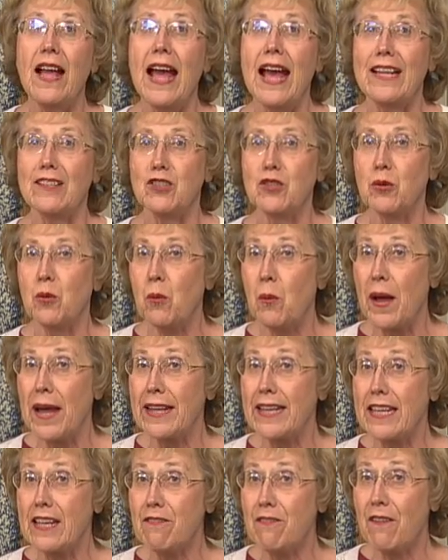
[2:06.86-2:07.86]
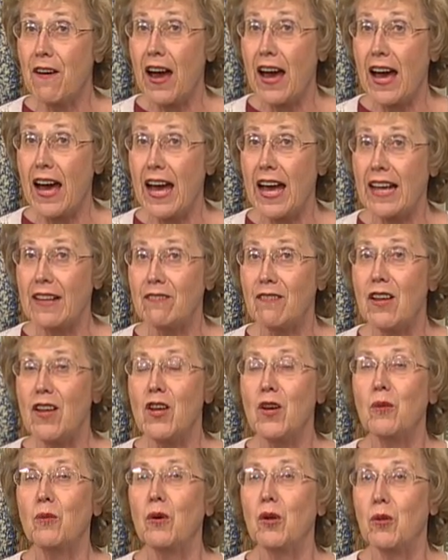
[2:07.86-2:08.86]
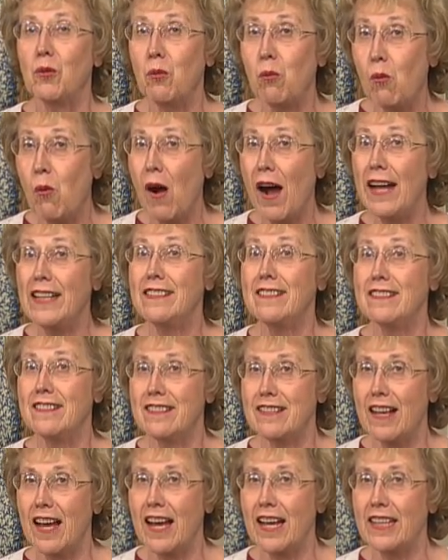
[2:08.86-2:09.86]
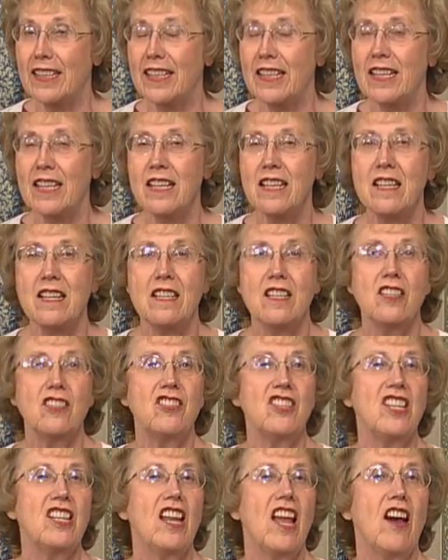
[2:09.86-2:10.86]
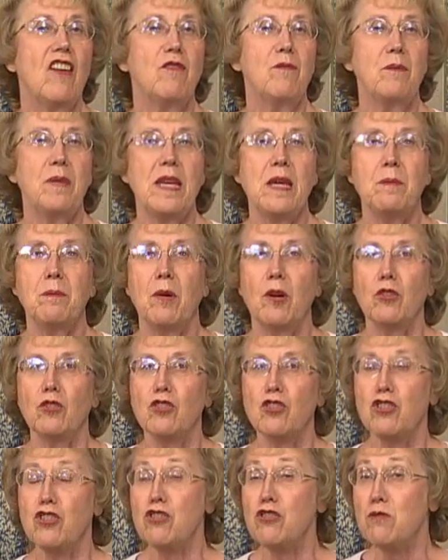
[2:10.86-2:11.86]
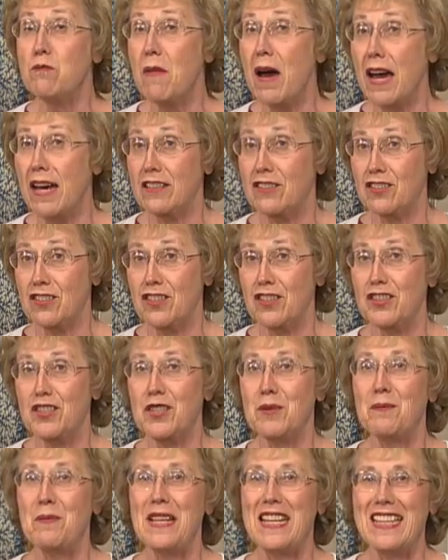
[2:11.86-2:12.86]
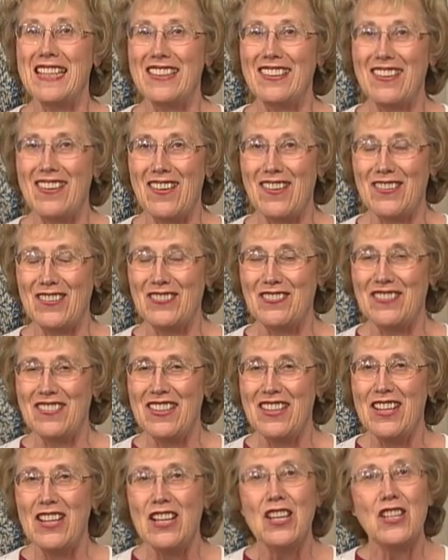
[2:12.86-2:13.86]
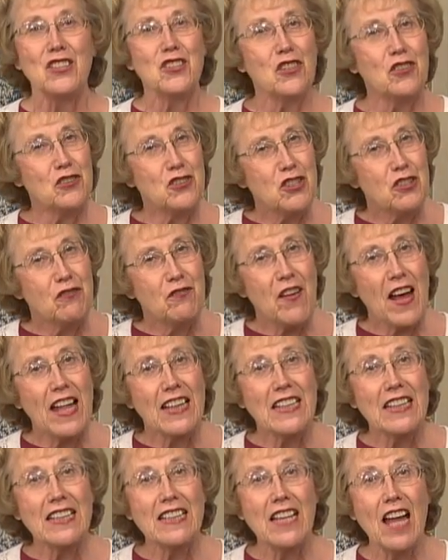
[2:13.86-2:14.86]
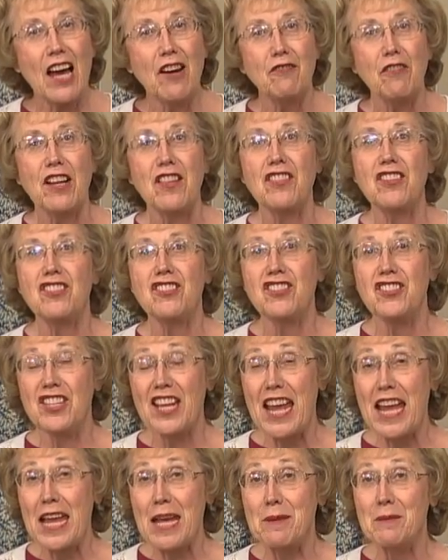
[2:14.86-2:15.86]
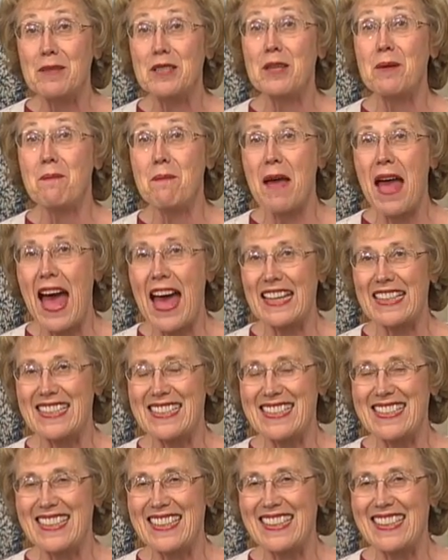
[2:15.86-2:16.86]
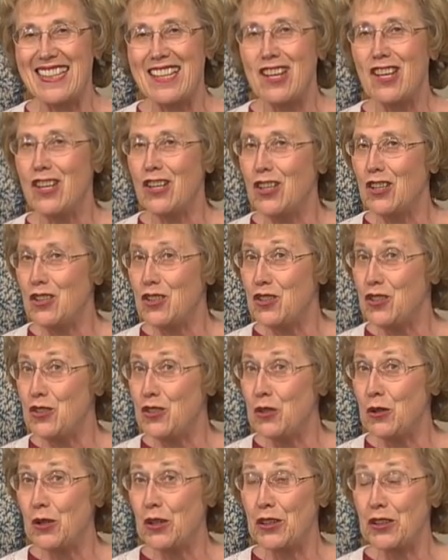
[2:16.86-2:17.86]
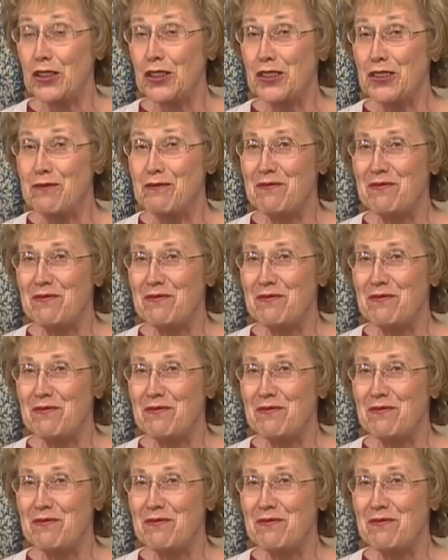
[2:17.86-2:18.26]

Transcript: at 25 with one son, she loved people too much to be alone. So she fell in love with James Madison, shorter,